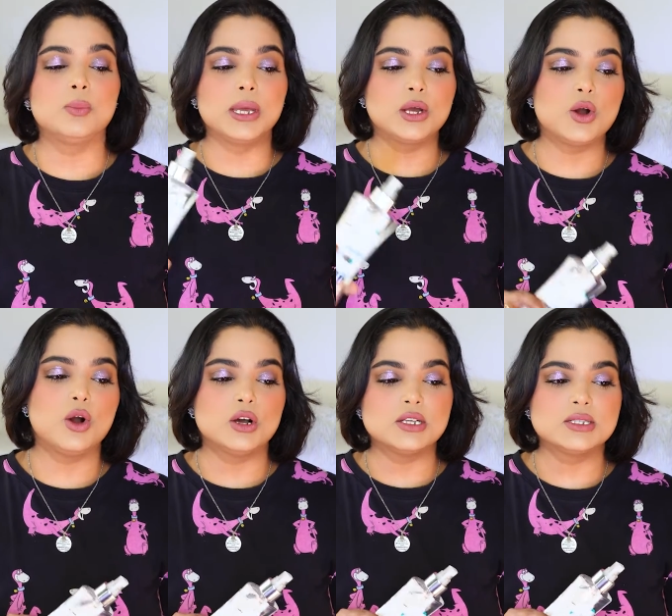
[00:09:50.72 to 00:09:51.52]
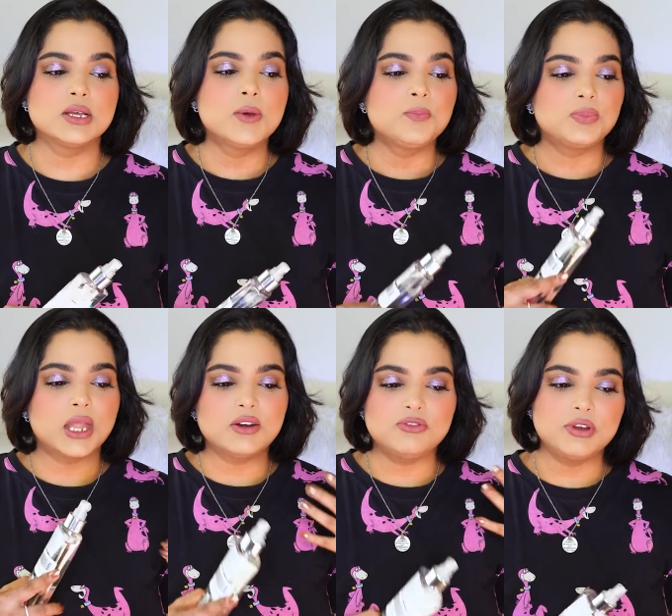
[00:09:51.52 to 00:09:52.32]
because
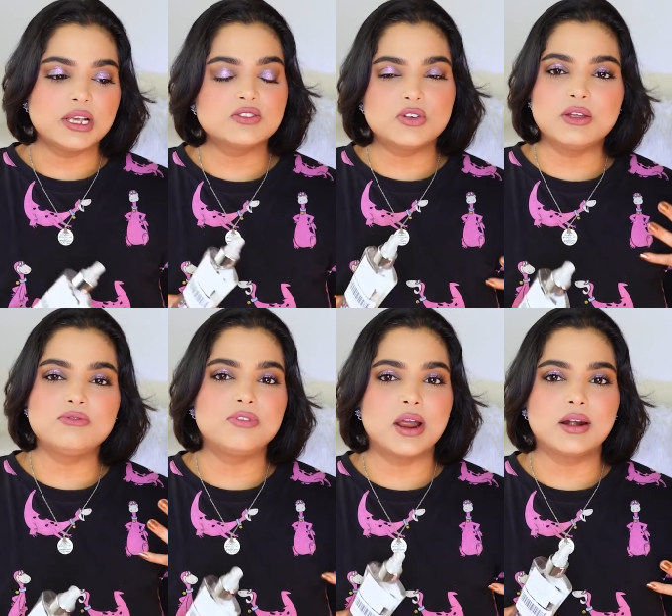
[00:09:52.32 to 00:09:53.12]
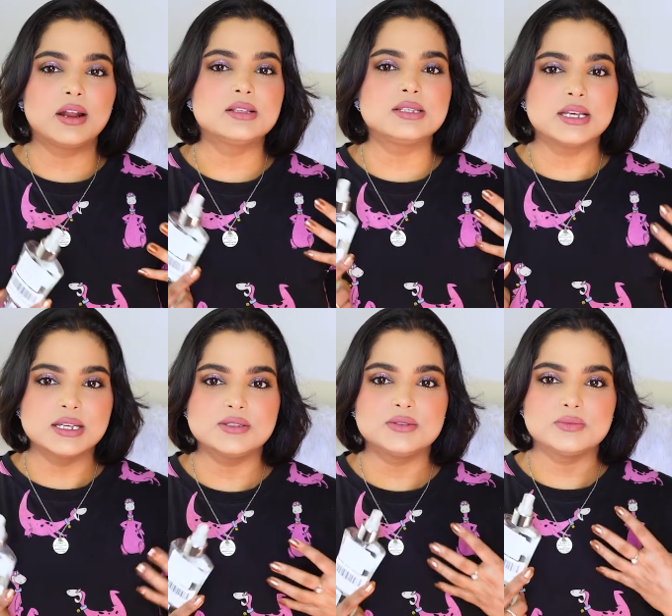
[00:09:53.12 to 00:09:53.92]
that face cream fragrance
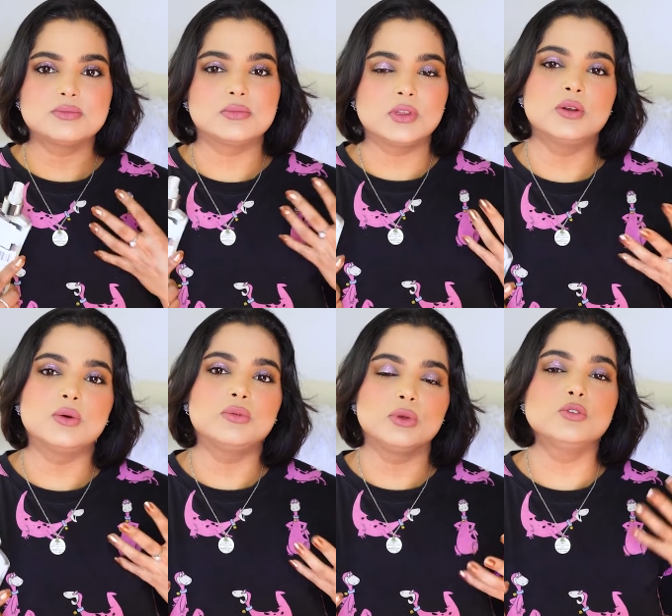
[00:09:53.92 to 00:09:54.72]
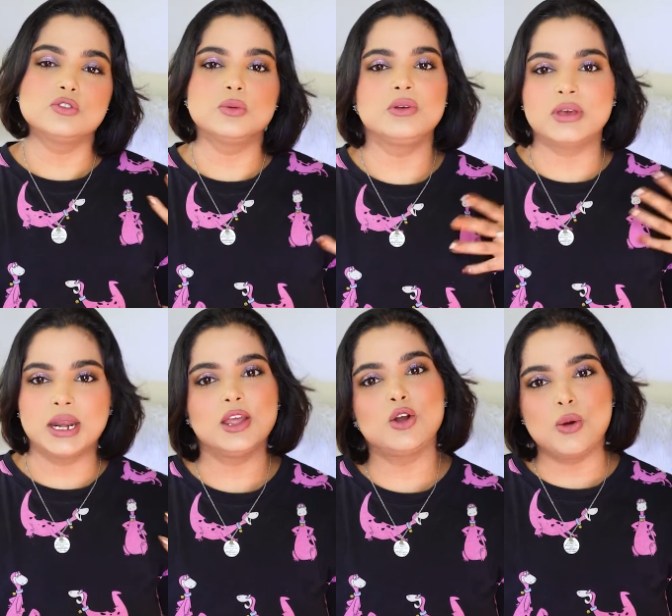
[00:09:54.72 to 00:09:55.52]
is, used to be
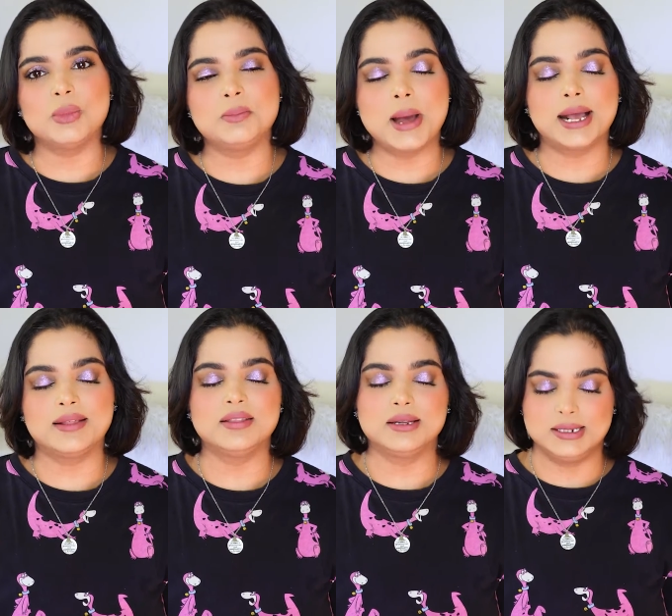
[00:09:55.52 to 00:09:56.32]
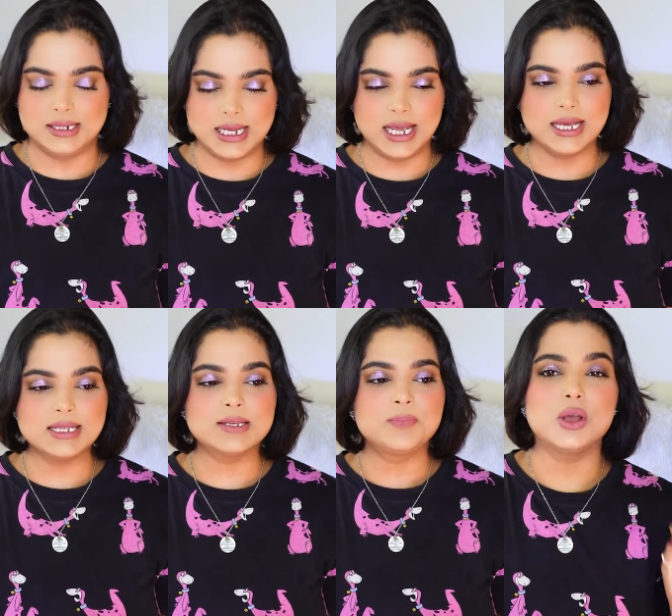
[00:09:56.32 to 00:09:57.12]
very common back in the
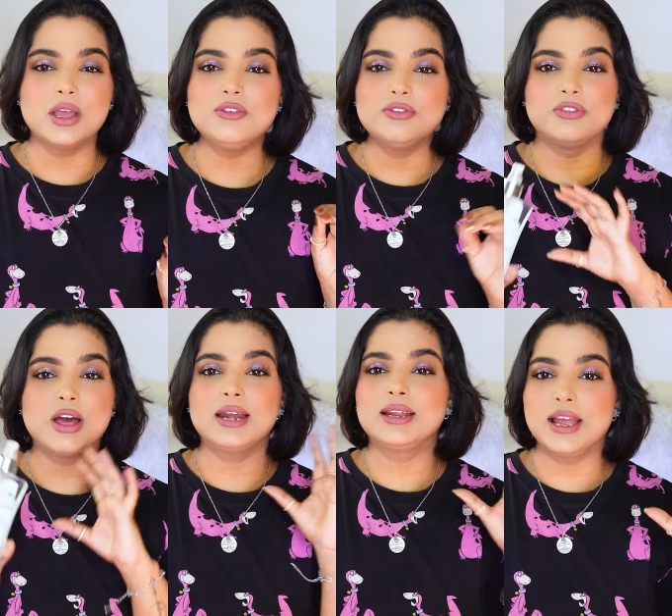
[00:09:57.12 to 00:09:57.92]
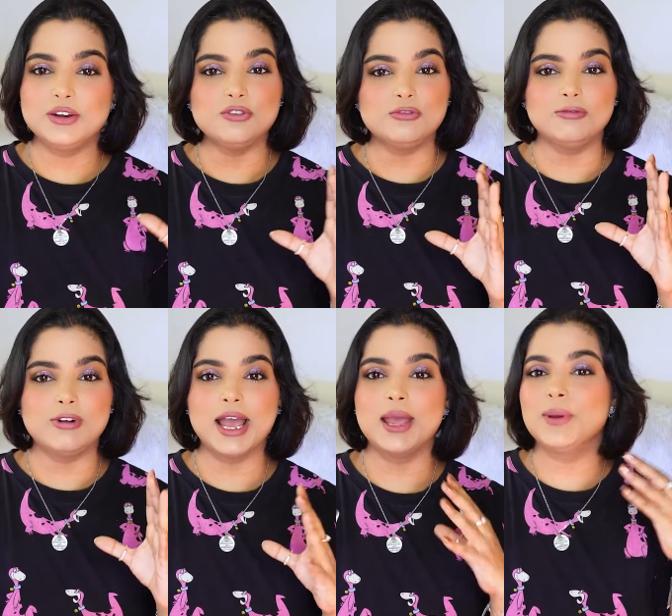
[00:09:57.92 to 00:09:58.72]
days. So if that kind of
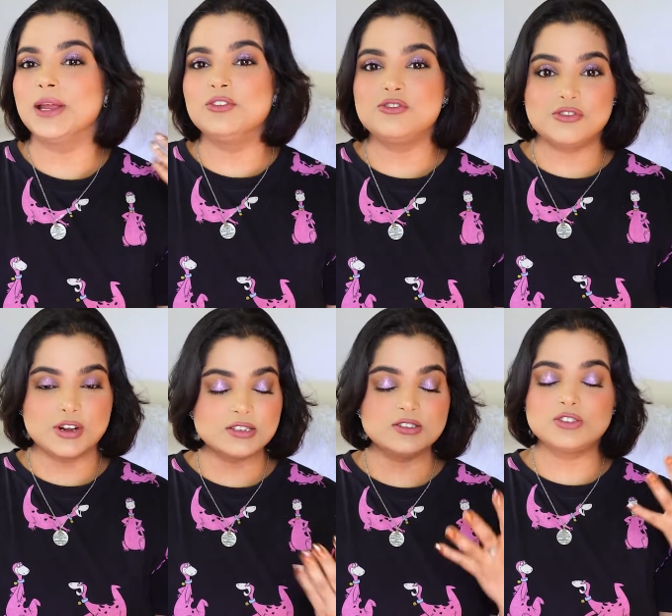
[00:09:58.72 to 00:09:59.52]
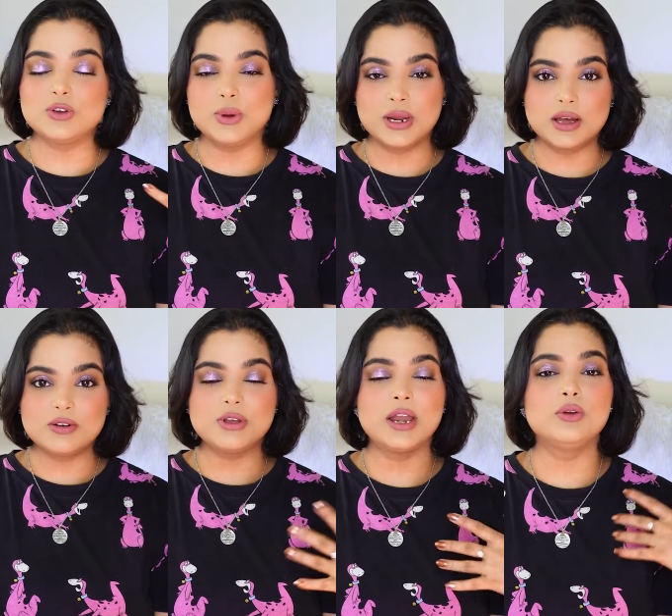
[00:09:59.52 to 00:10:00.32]
vibe interests you
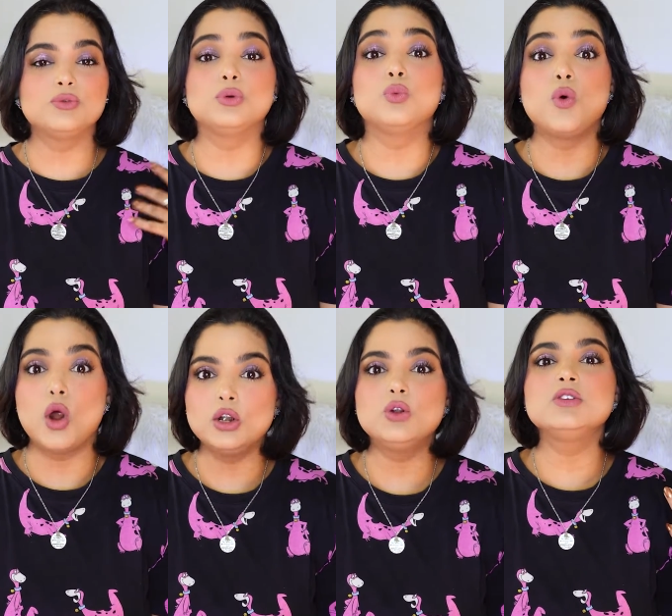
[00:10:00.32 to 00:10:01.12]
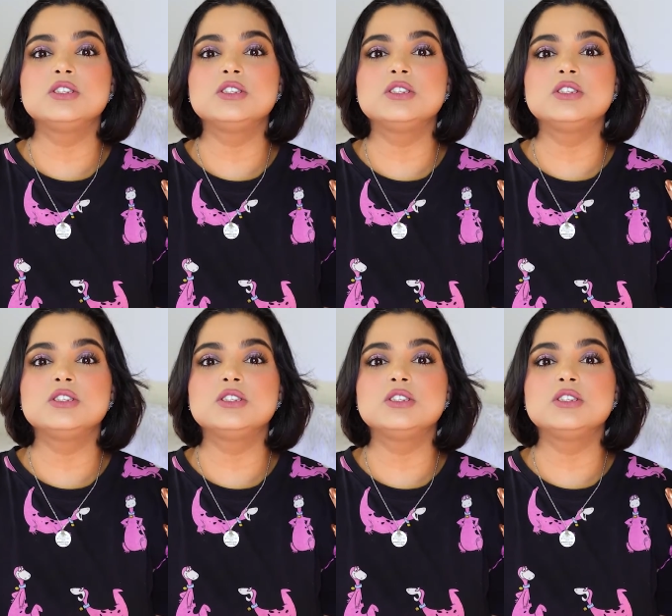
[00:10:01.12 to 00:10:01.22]
enough and you would want to